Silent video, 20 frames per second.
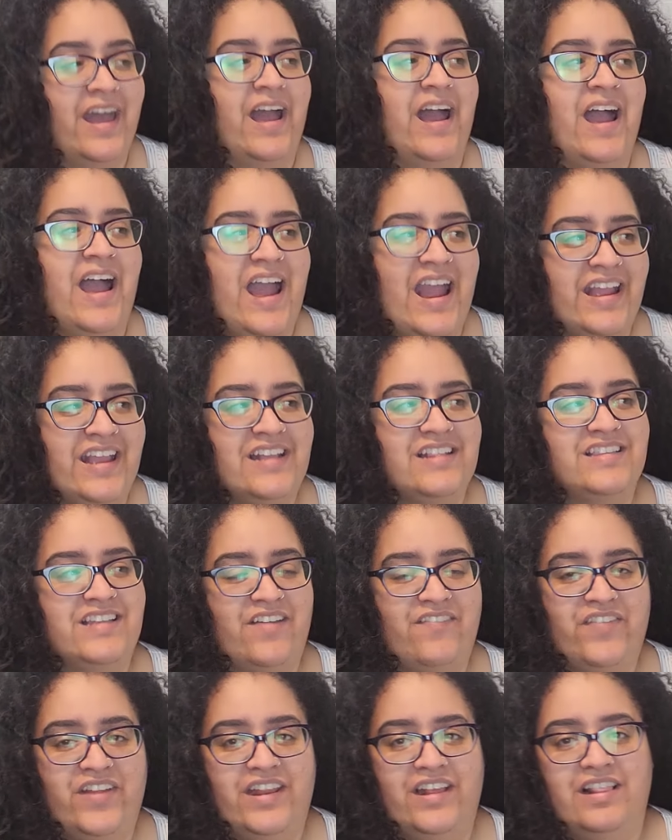I can
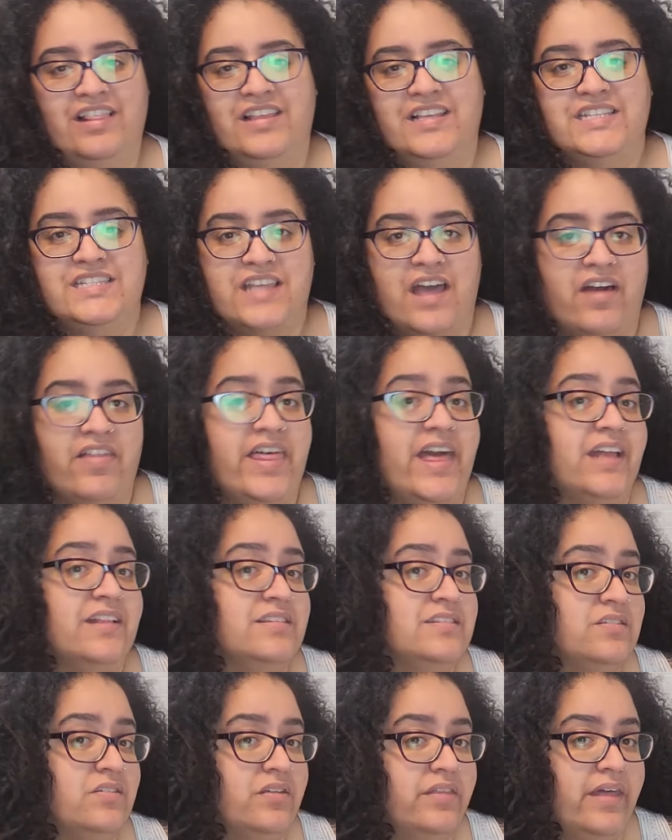definitely sell that
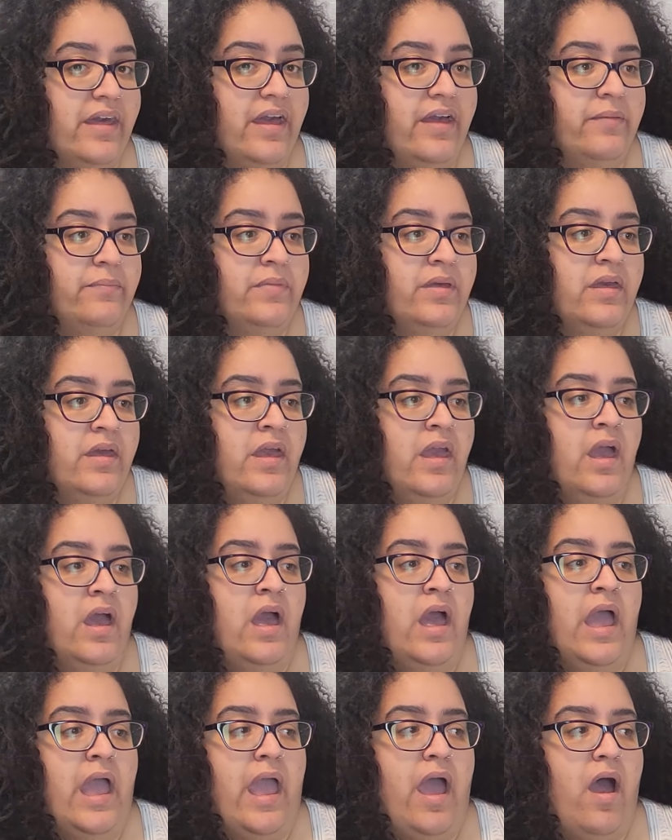to them
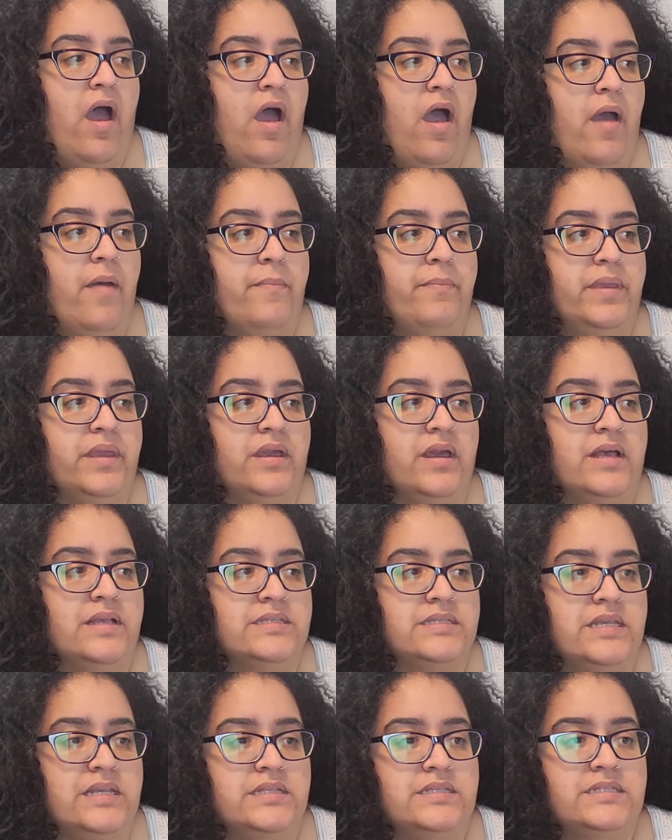um, because
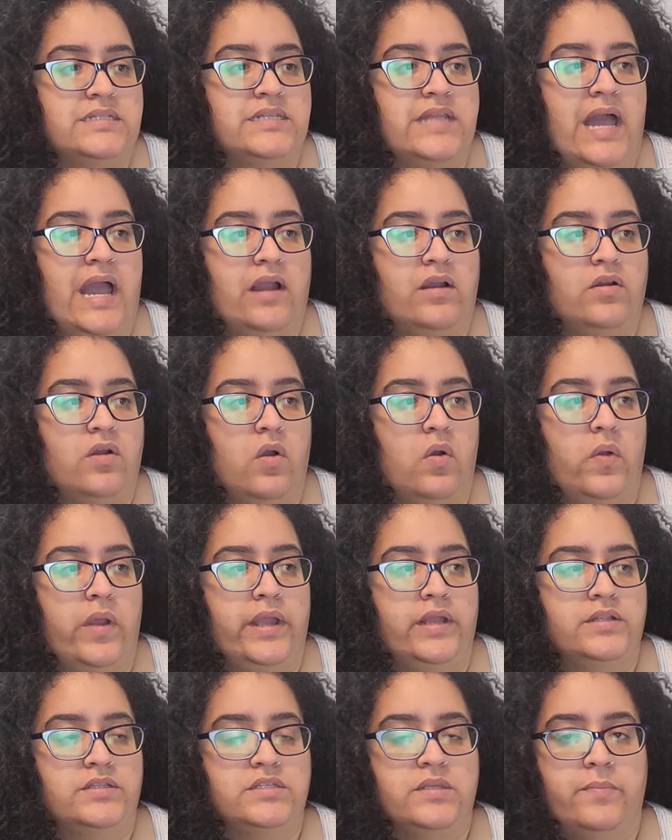it's not
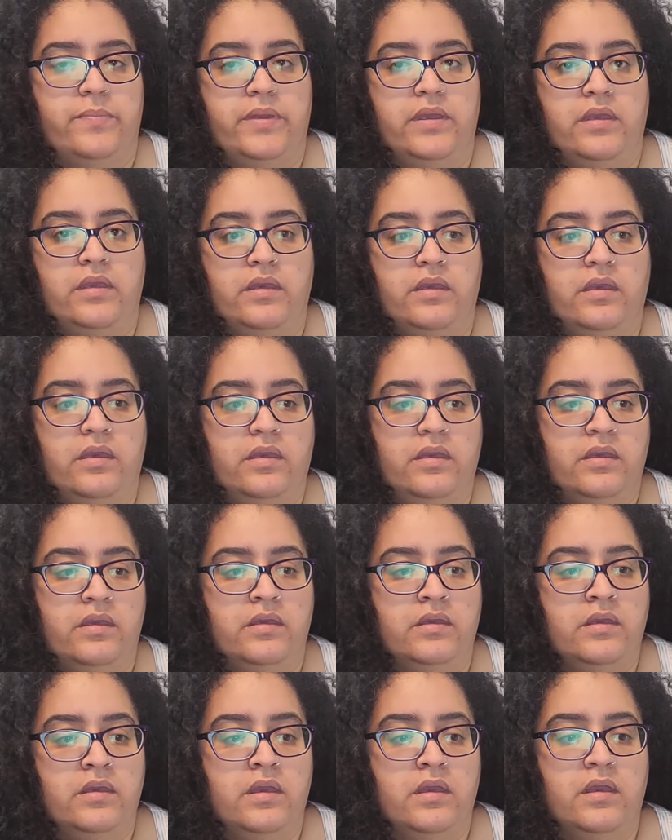going to
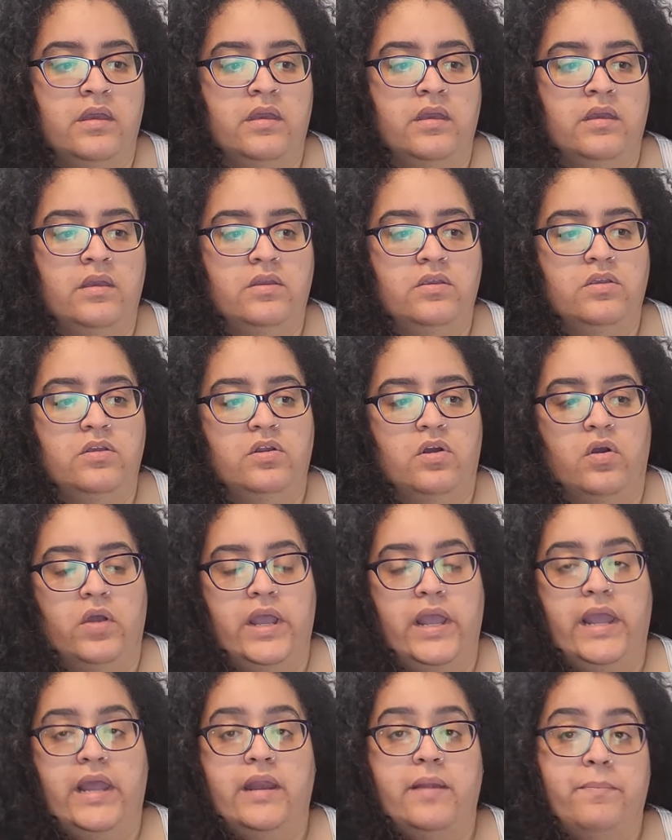be, you know,
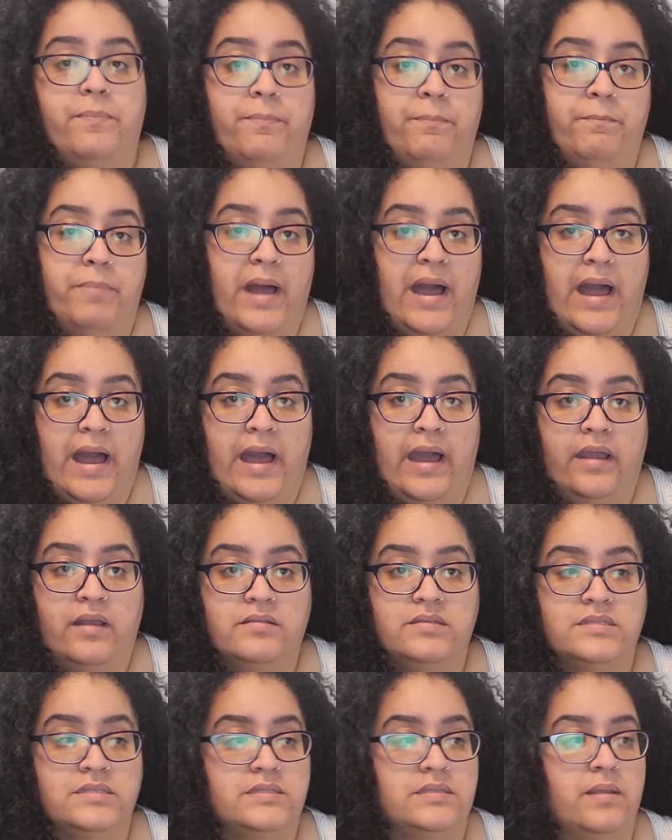in a
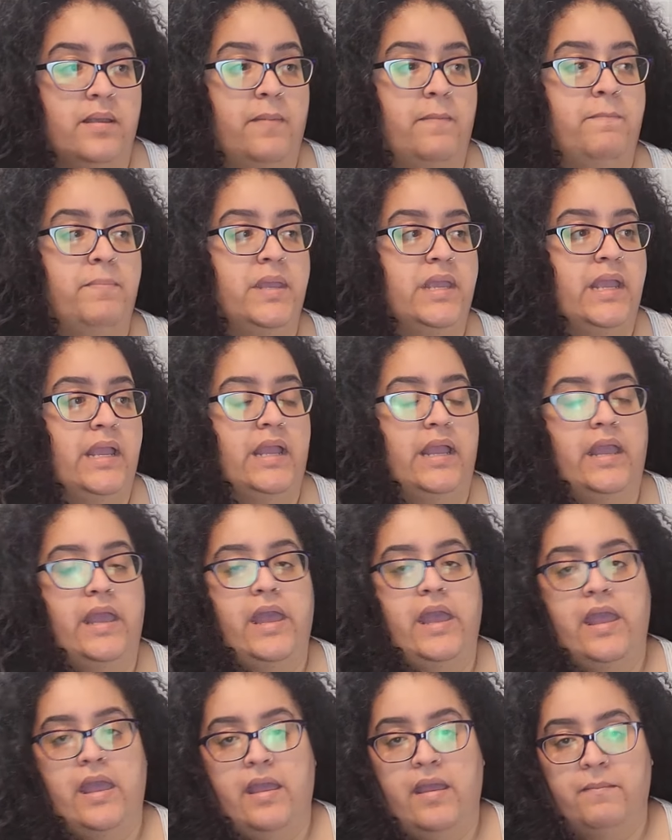box being
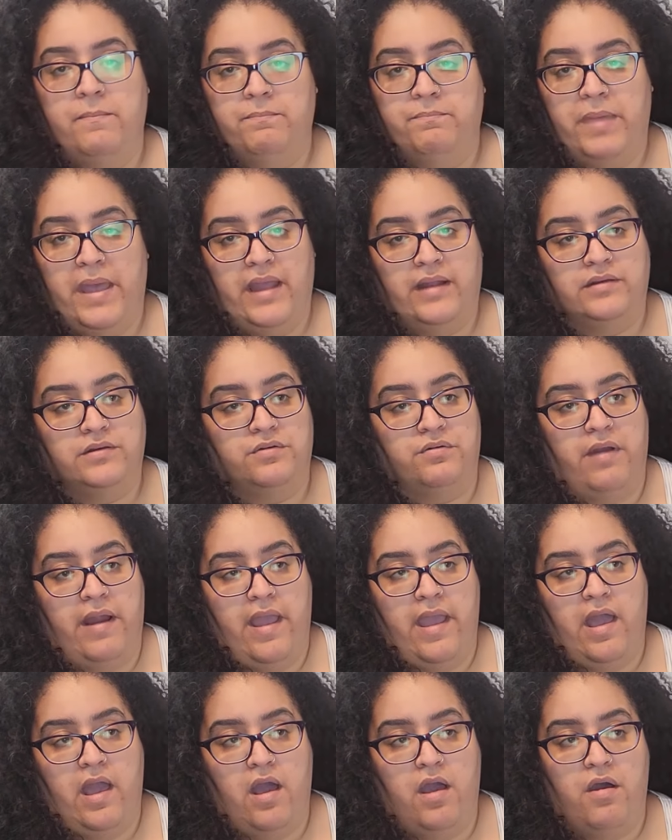hit, banged
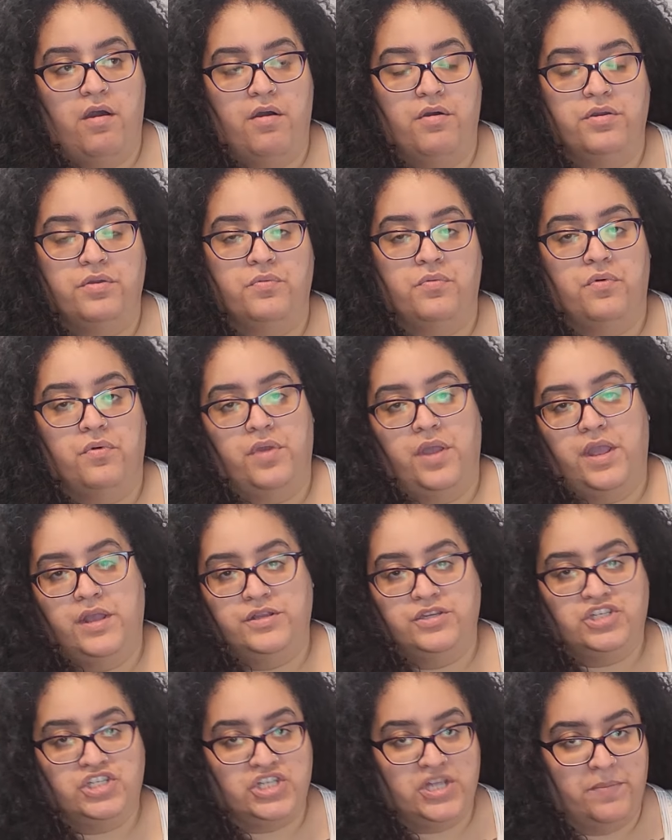around
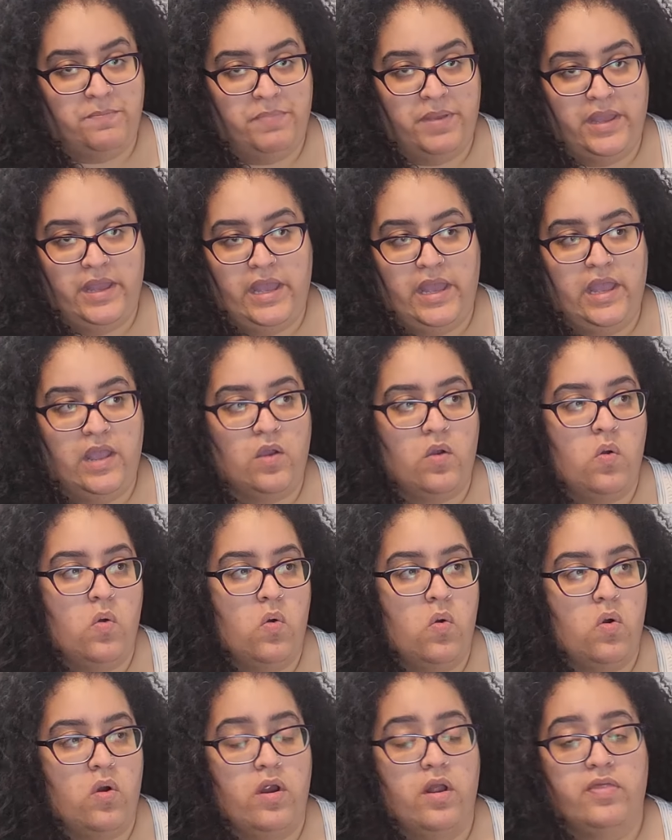in shipping
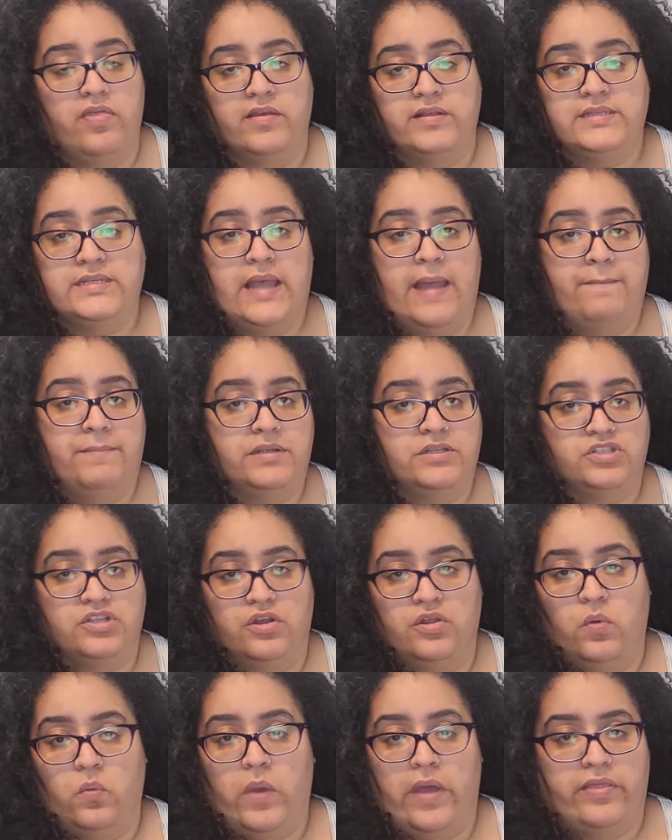or the
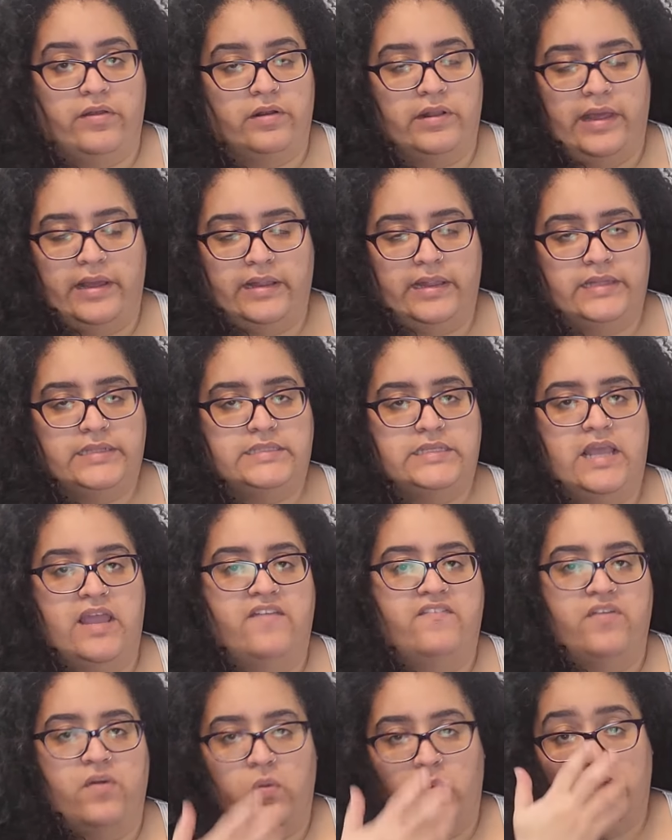temperature, the weather. Like let's say
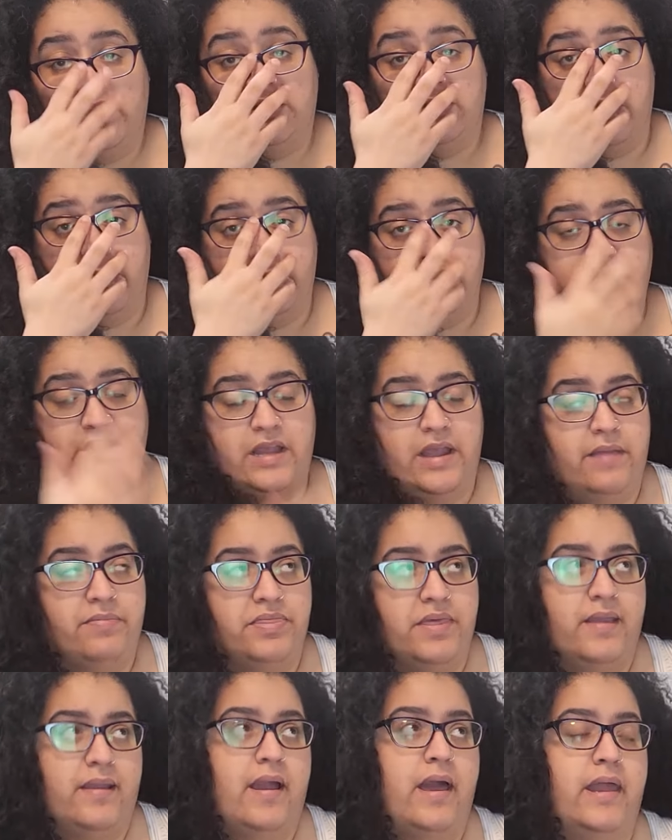if it was summertime,
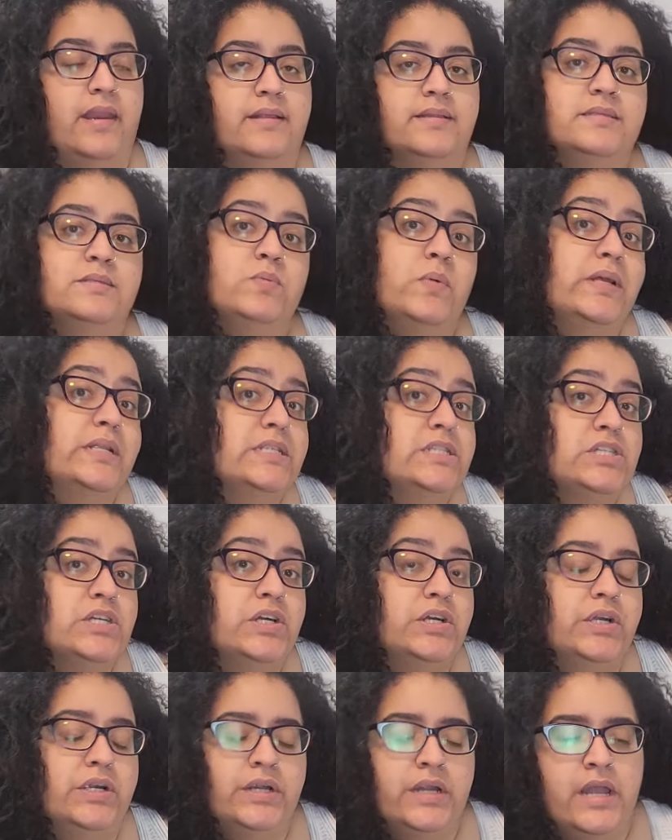thank God it's
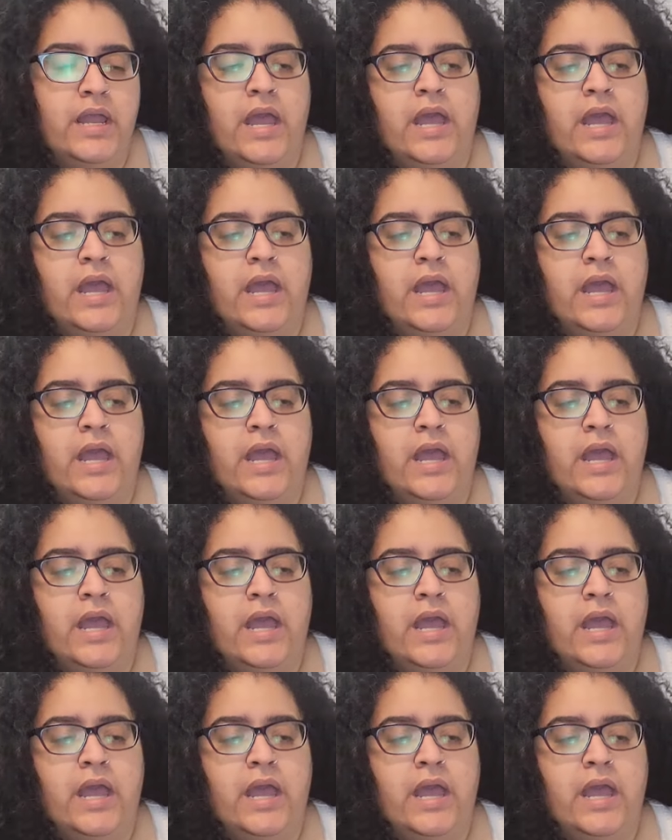winter.